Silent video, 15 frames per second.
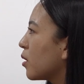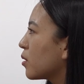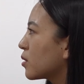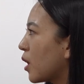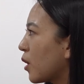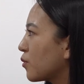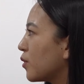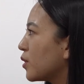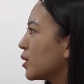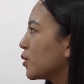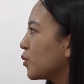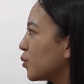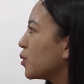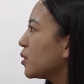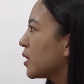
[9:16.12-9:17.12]
crowdfunding
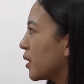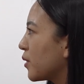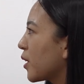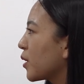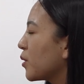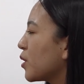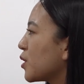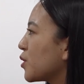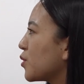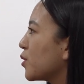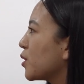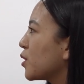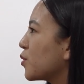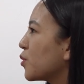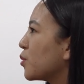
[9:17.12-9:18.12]
rules and
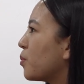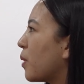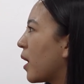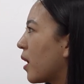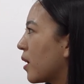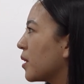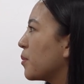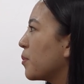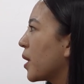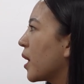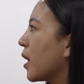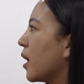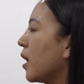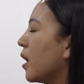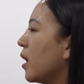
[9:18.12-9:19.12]
regulation issued by RMA.
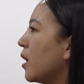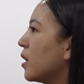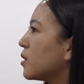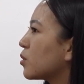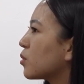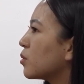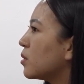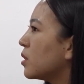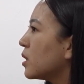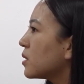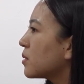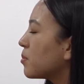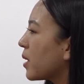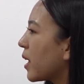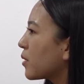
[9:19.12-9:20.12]
So
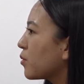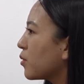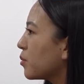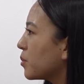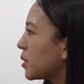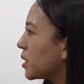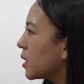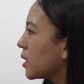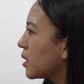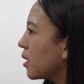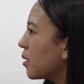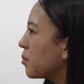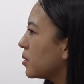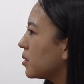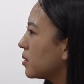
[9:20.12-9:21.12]
this platform, it
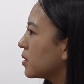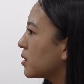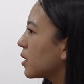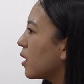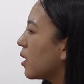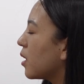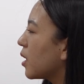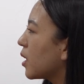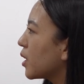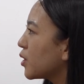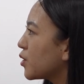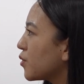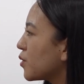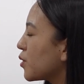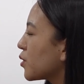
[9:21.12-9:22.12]
enables
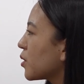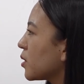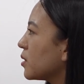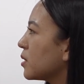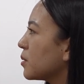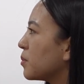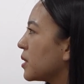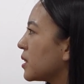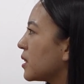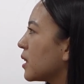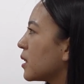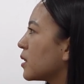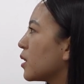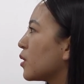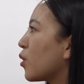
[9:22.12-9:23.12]
individuals,
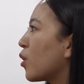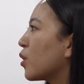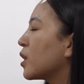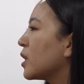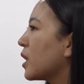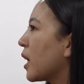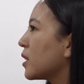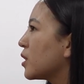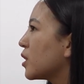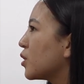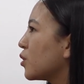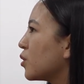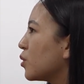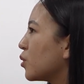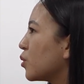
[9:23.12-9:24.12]
business and
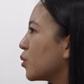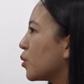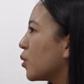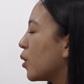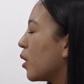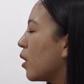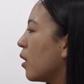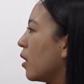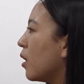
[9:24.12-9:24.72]
organizations to